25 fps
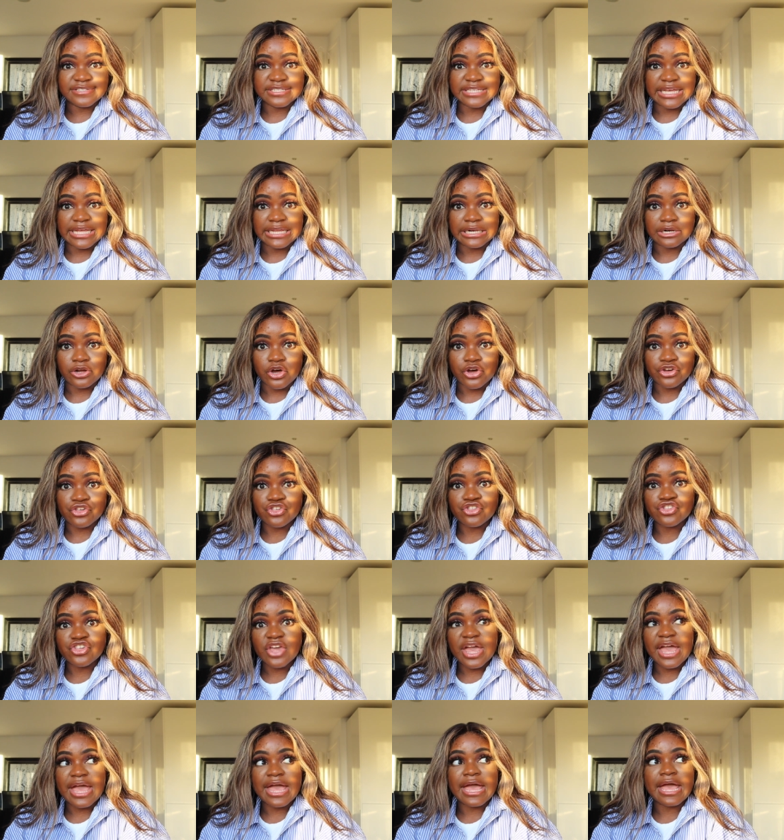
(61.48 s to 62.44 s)
seen last
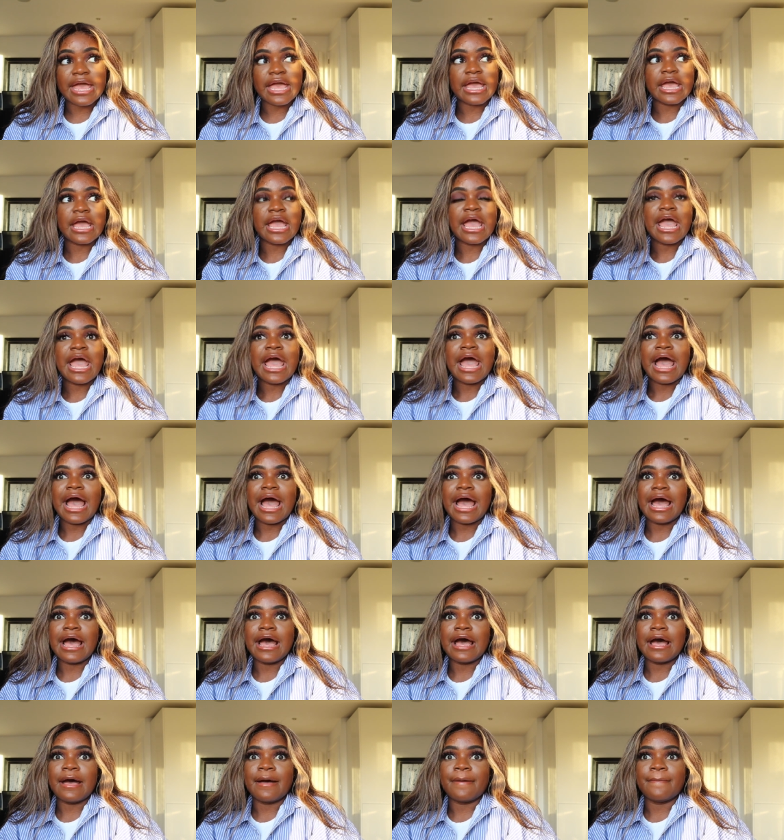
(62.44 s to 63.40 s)
year,
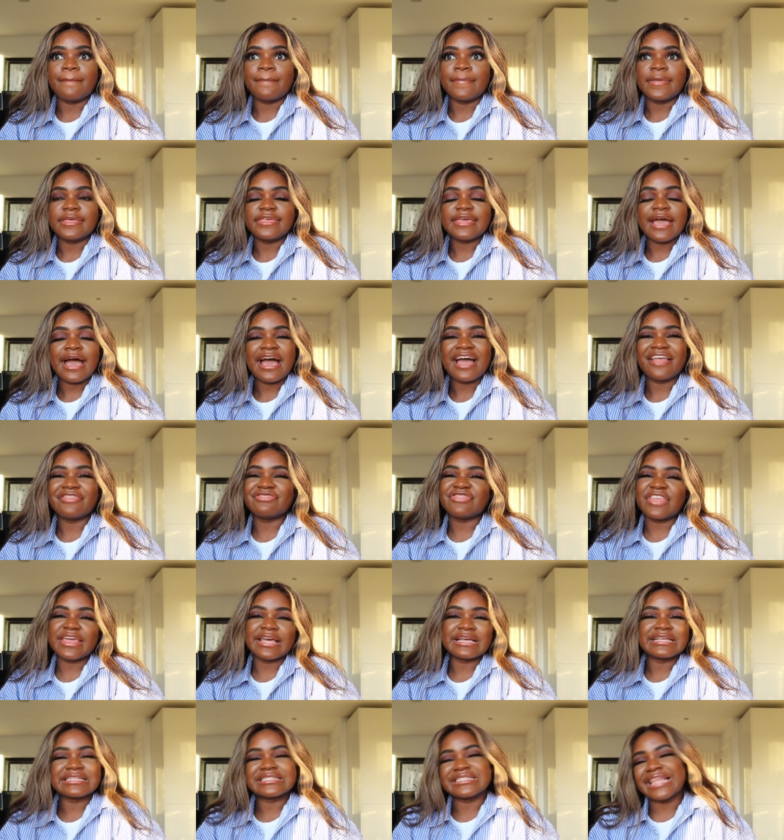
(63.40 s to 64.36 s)
and
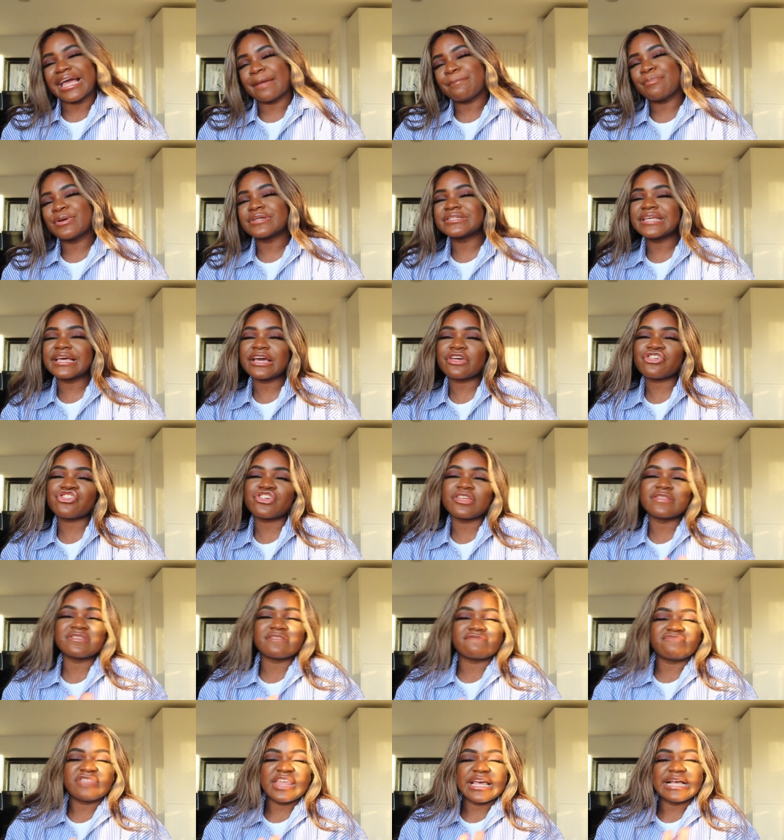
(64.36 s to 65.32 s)
things like
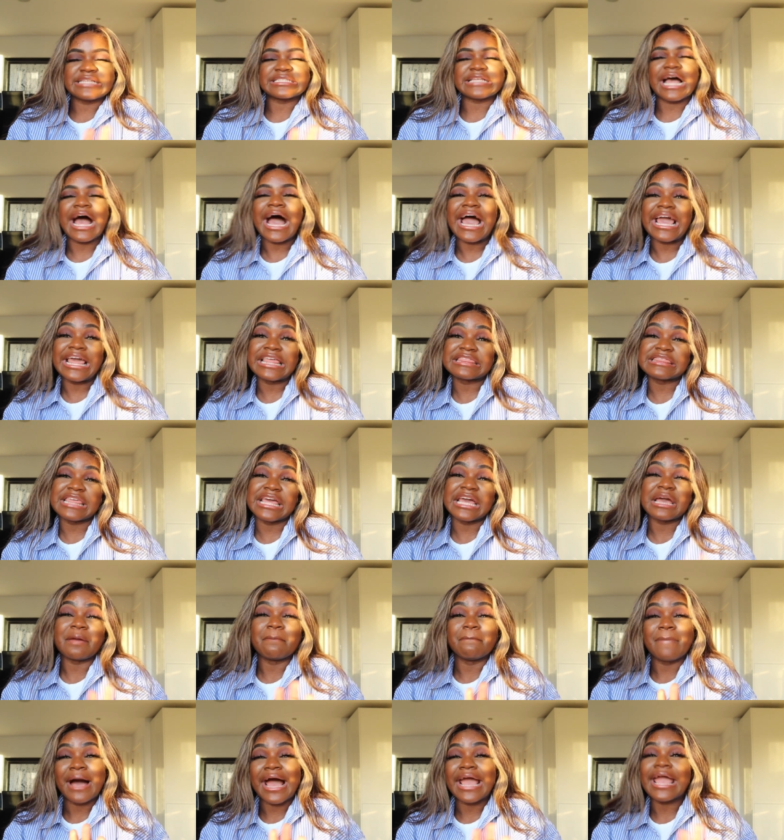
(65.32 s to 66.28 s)
predictions of things I
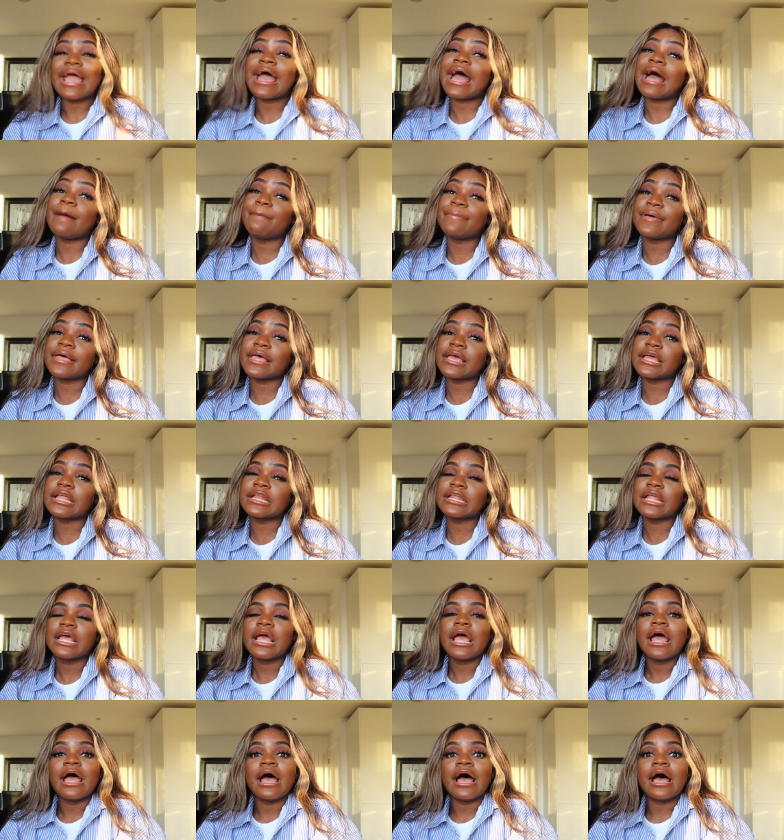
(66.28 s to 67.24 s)
think might
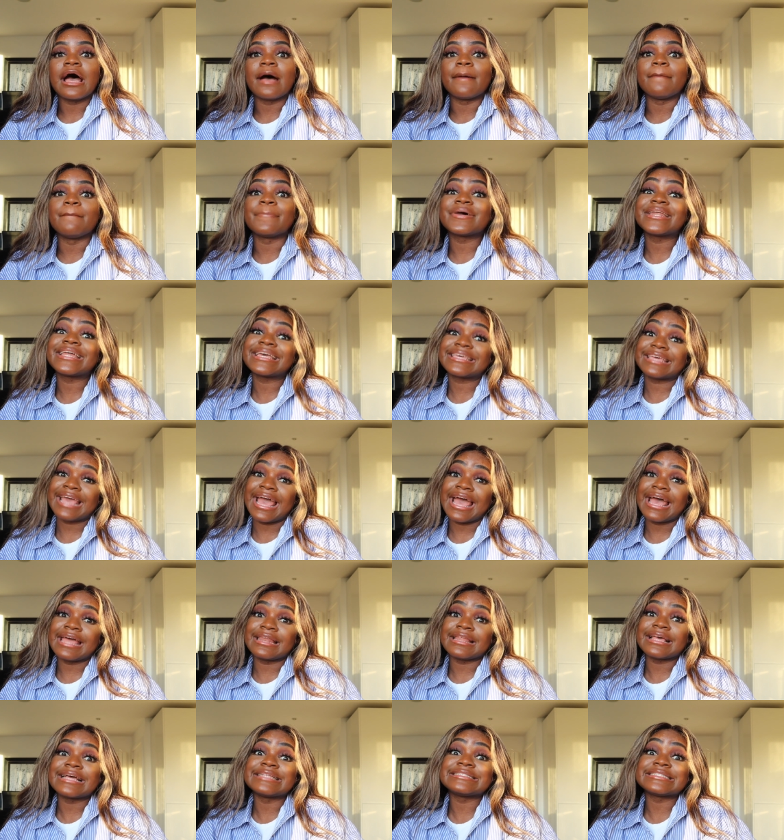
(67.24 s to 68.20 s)
happen. But
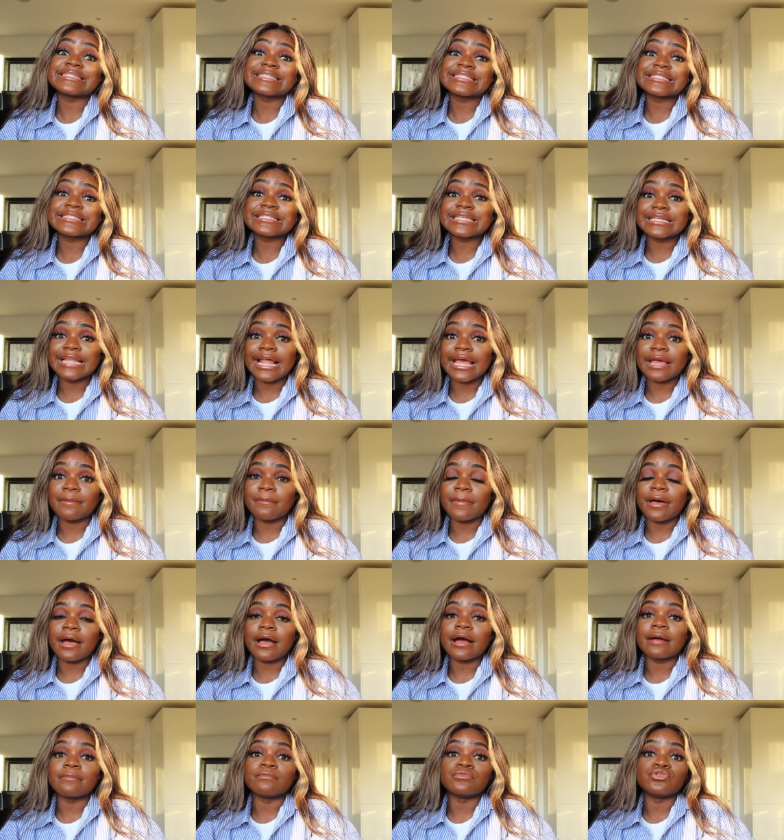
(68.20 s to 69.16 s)
again, a disclaimer:
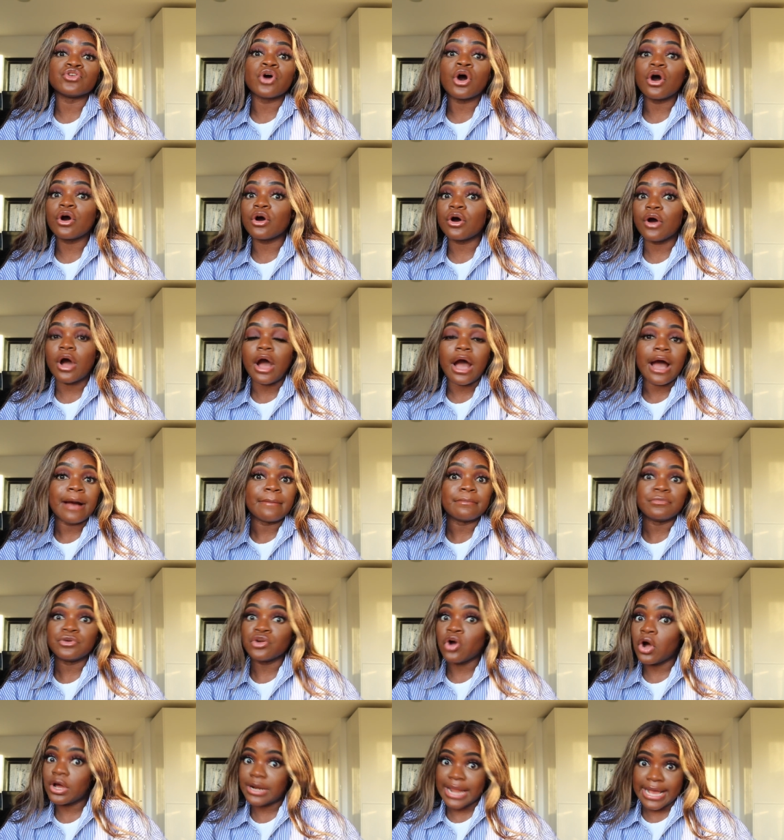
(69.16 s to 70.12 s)
I'm not
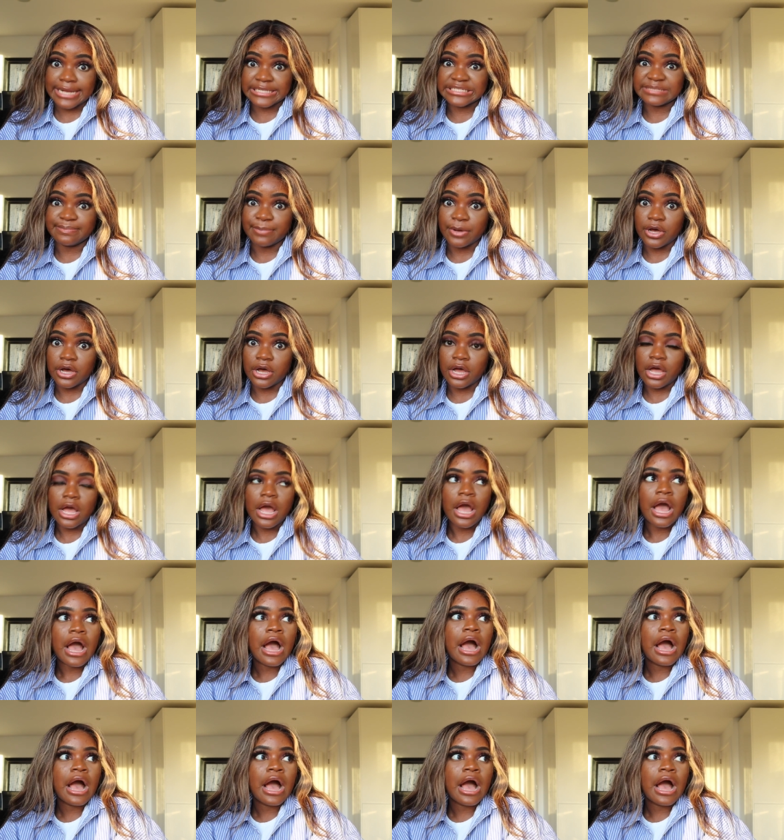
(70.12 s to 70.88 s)
an expert.